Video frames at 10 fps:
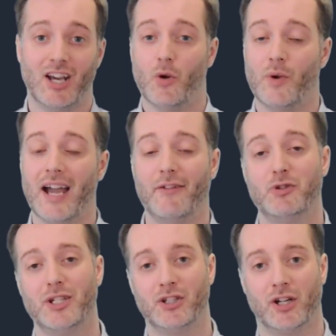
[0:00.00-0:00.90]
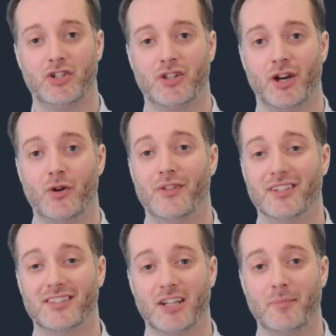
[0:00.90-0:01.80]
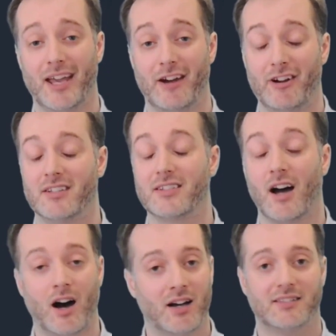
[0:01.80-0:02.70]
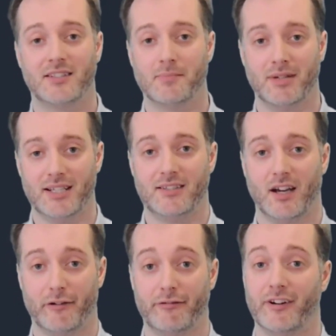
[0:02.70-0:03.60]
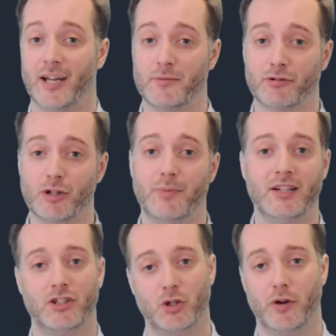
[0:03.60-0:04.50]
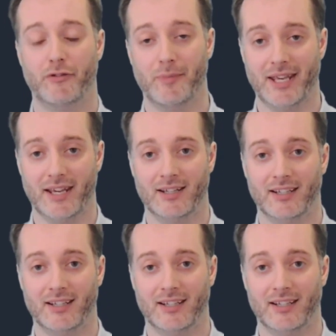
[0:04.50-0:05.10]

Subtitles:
We have to acknowledge, though, that some areas are simply tough, and I'm grouping two of them here: